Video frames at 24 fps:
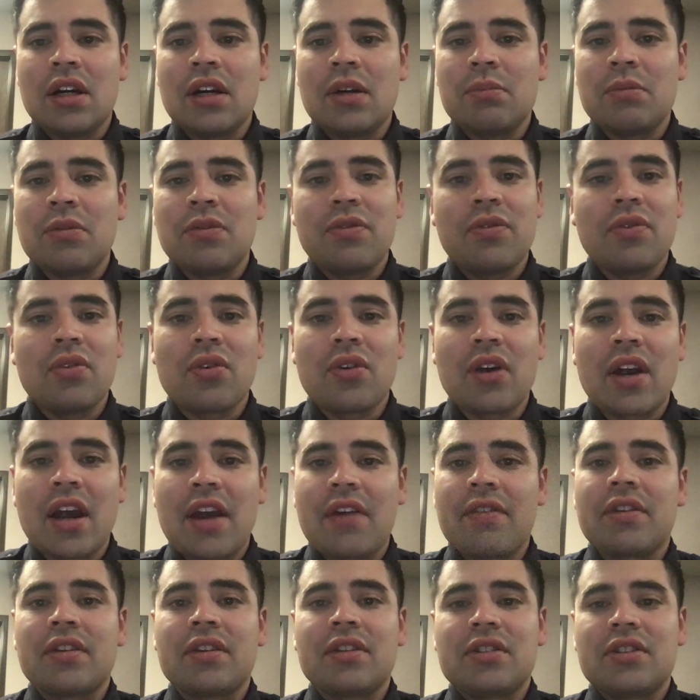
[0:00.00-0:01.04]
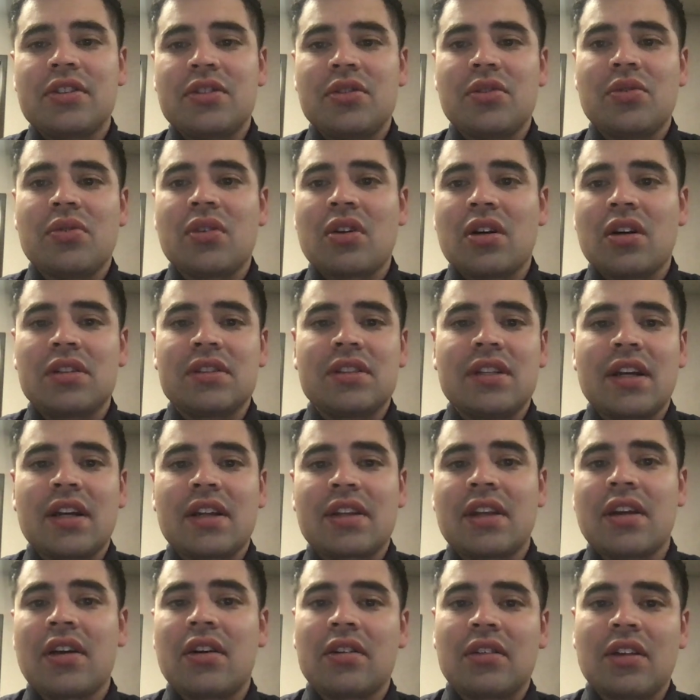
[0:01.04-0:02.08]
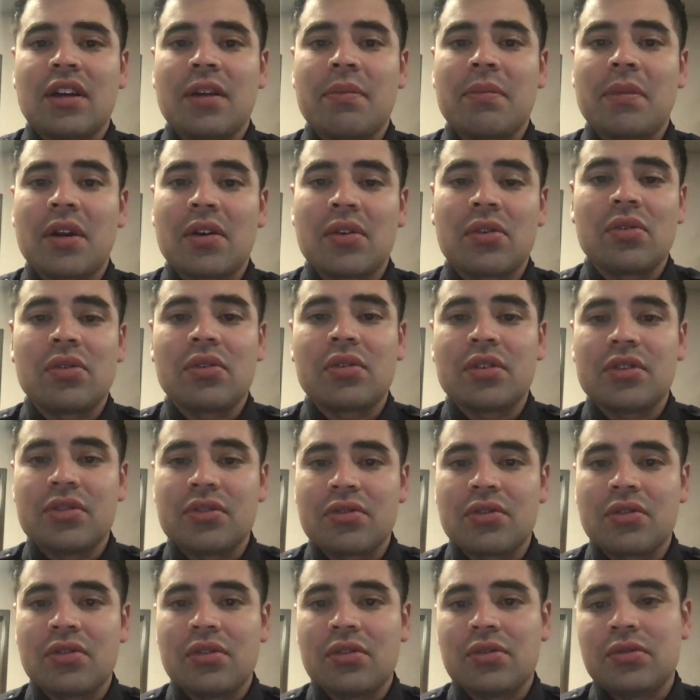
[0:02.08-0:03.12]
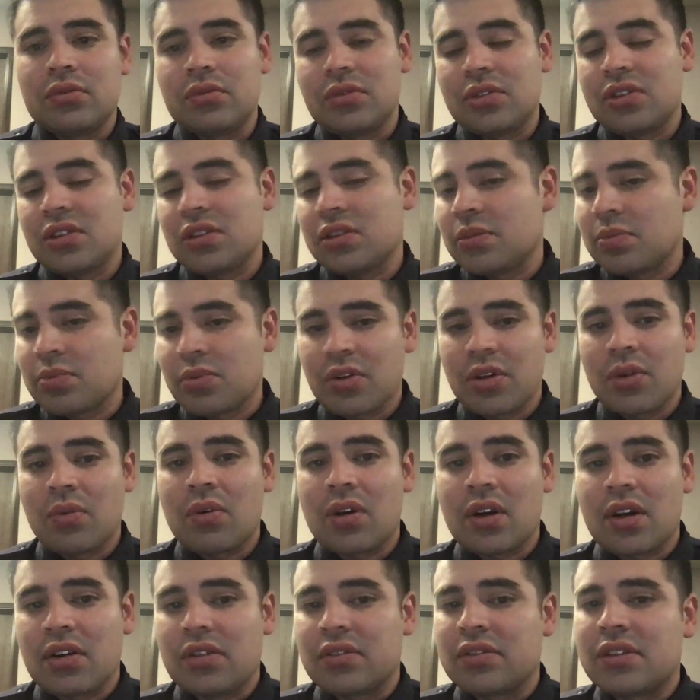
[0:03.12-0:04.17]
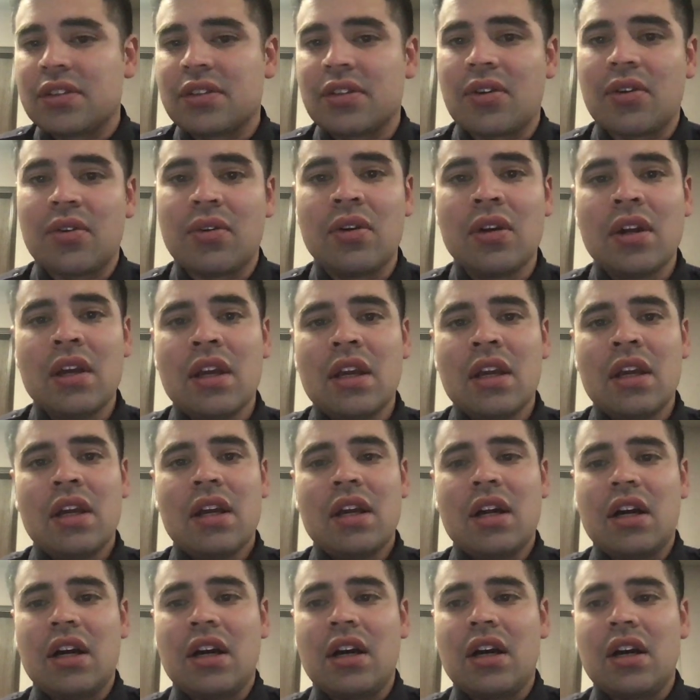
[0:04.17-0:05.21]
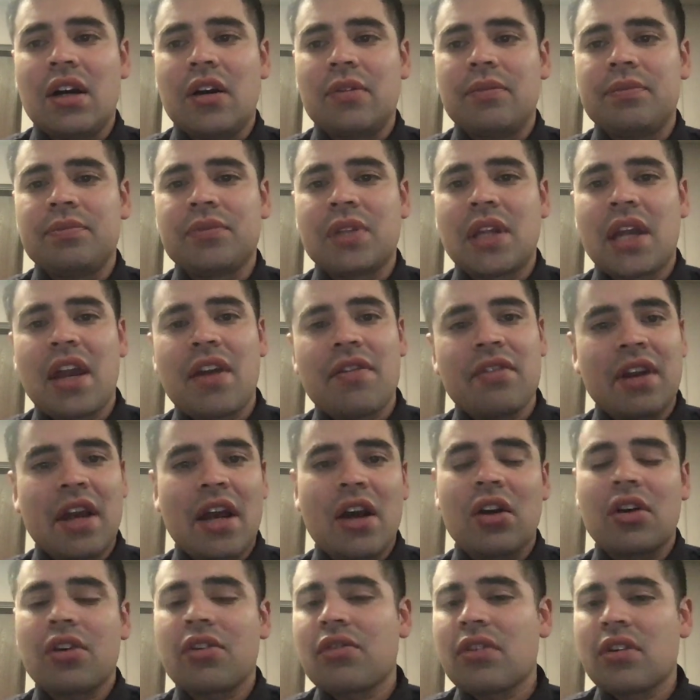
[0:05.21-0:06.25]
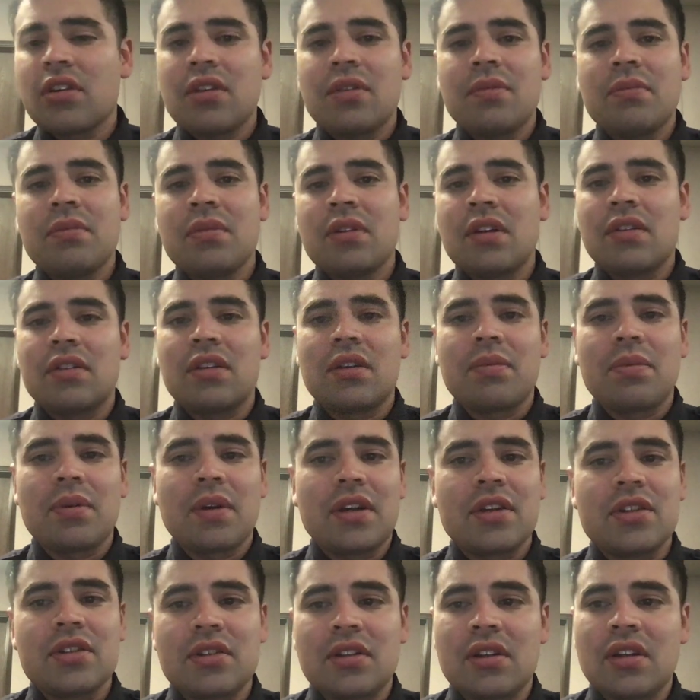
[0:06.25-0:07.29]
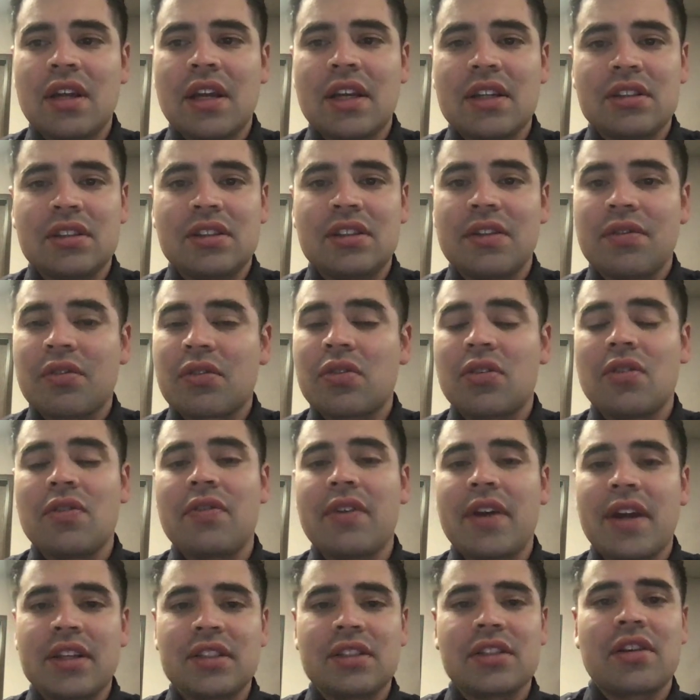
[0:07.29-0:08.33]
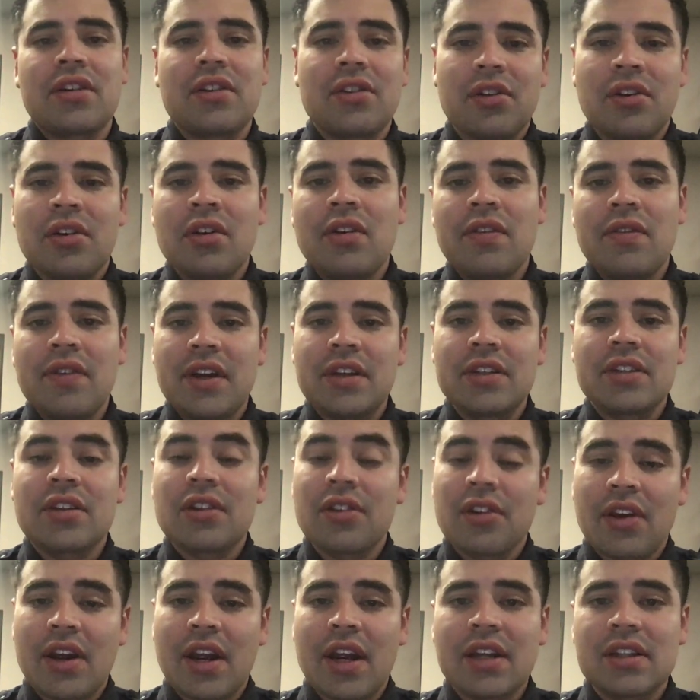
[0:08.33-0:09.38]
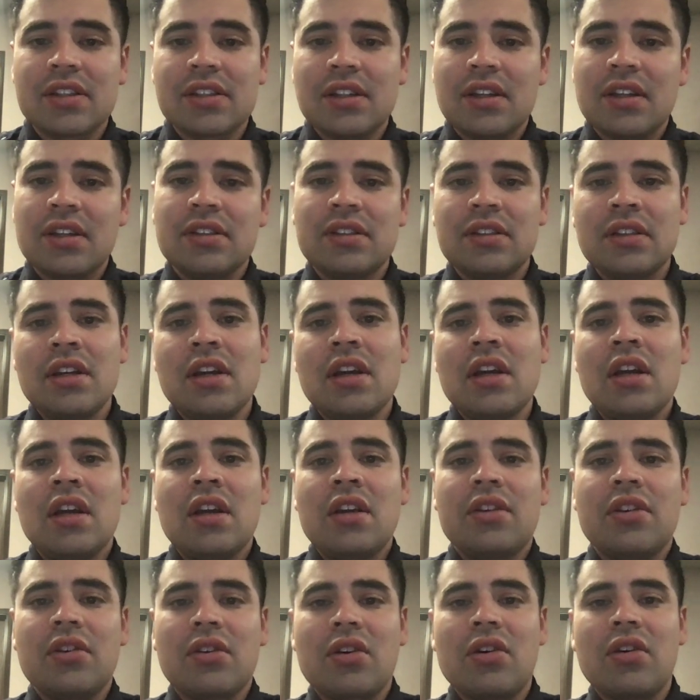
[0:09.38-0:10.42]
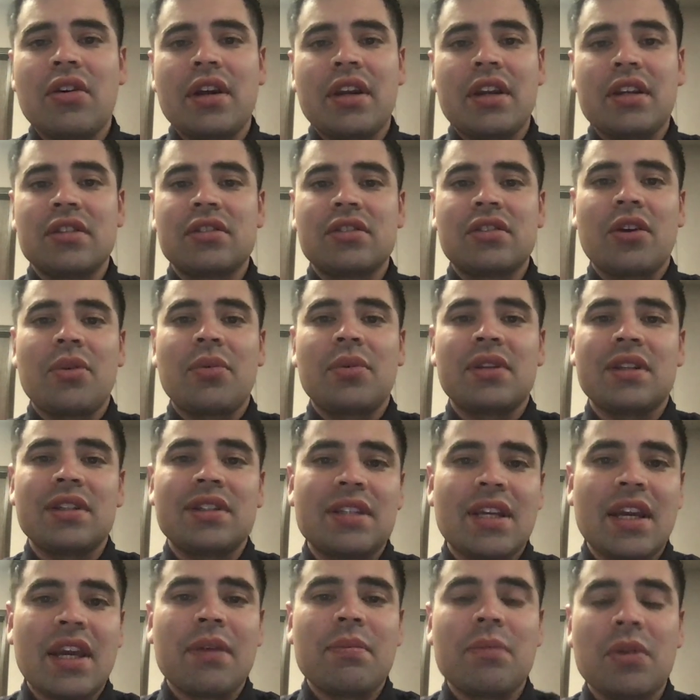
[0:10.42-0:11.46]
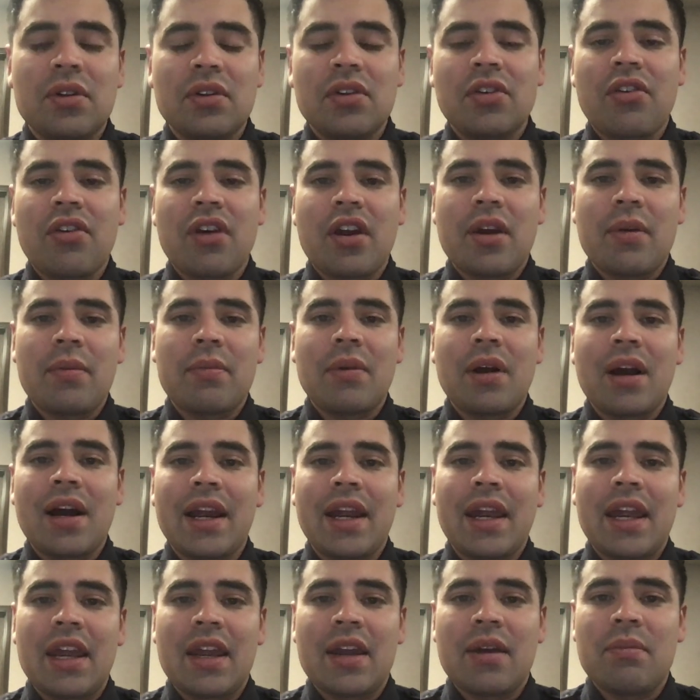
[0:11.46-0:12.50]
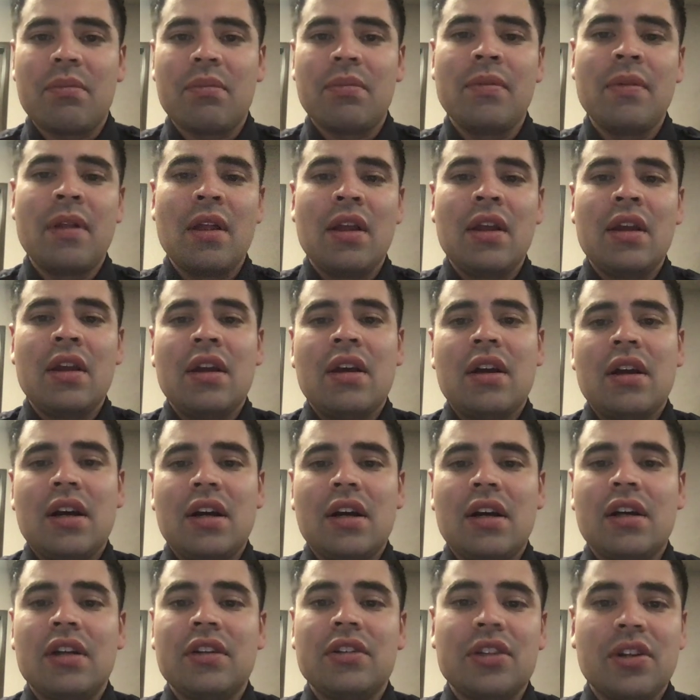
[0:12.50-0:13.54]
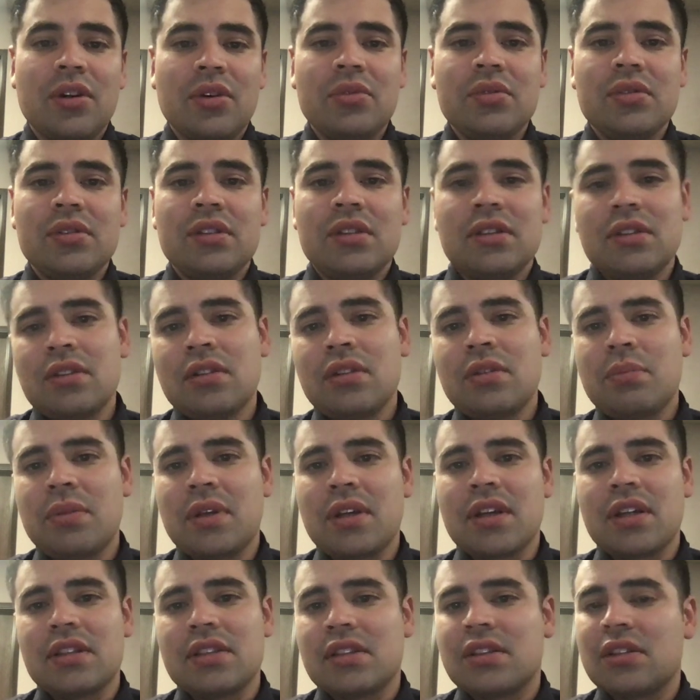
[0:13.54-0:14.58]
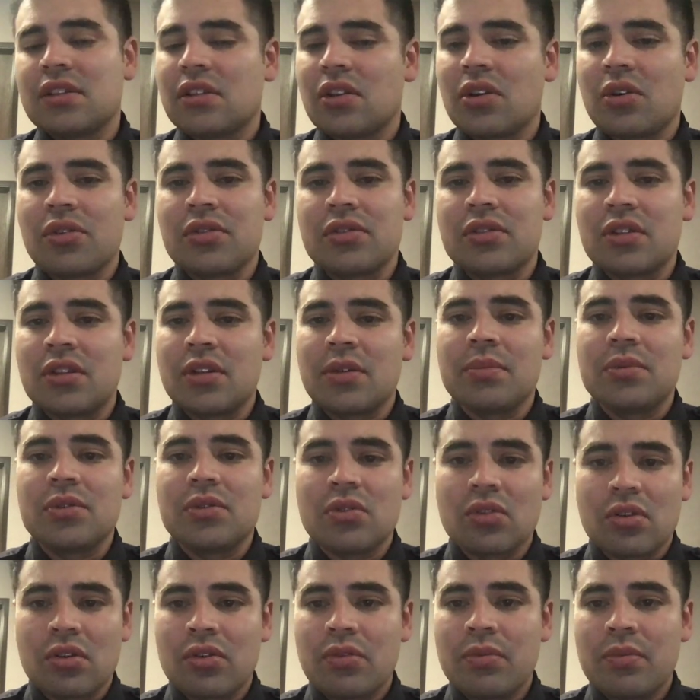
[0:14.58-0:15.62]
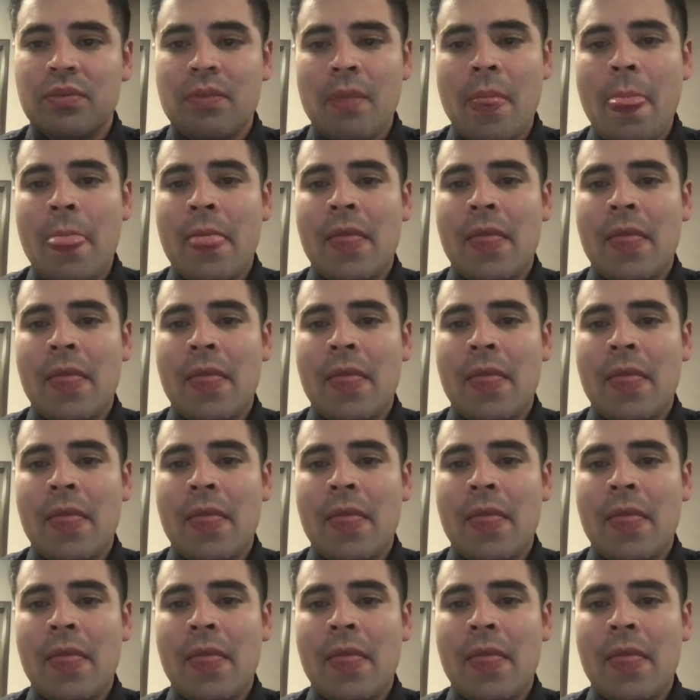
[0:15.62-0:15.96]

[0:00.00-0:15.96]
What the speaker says: before having to contact the online medical control, which is pretty wild. So they have an algorithm. If the patient has difficult vascular access, they'll go ahead and start with a 10 milligram IM dose because it's slower to absorb.